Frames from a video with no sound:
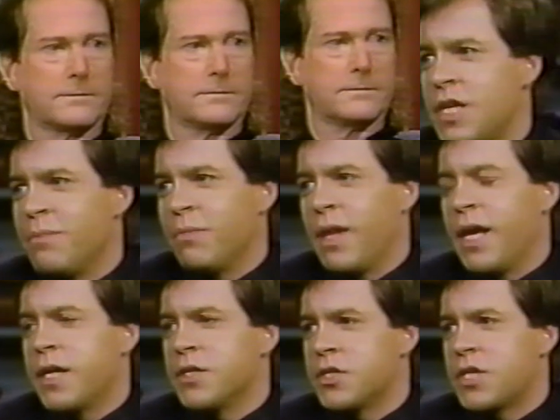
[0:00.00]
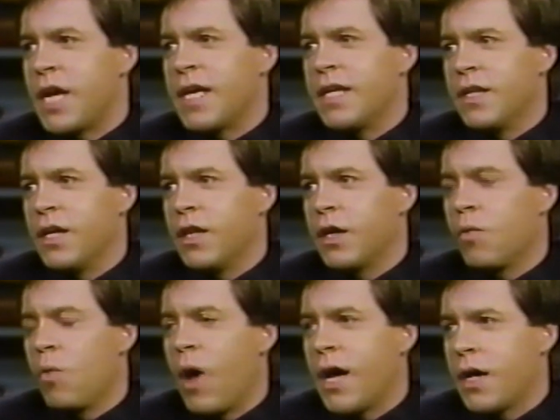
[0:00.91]
seem like a psychedelic
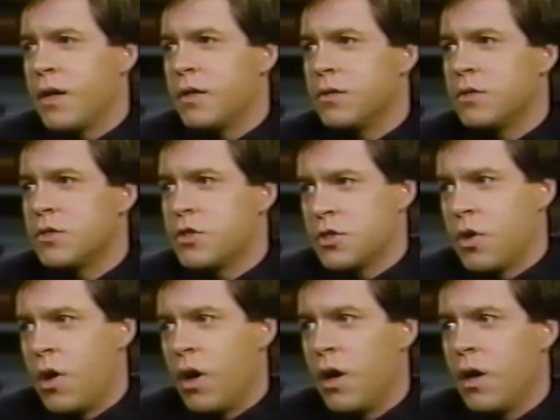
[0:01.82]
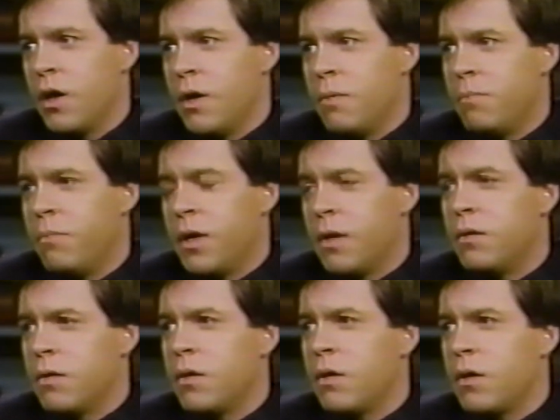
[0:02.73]
rock song, but
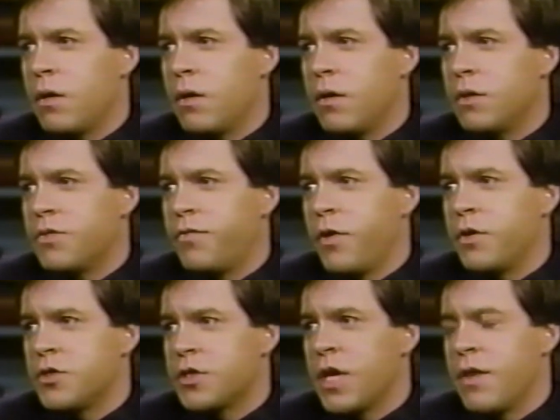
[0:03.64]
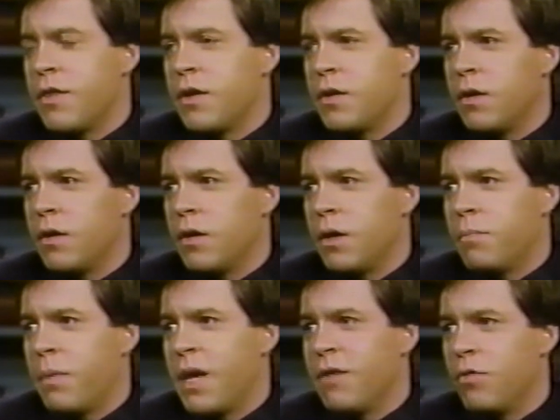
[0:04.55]
it's fair to say that
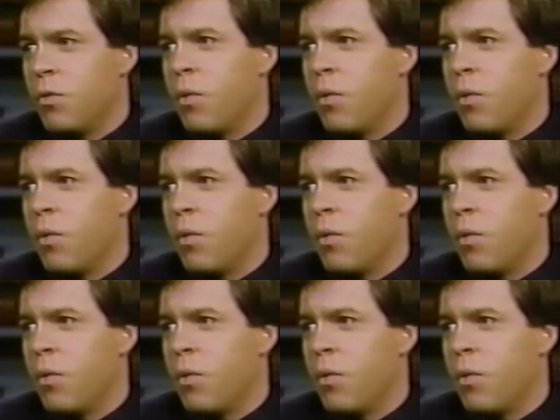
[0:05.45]
it paved the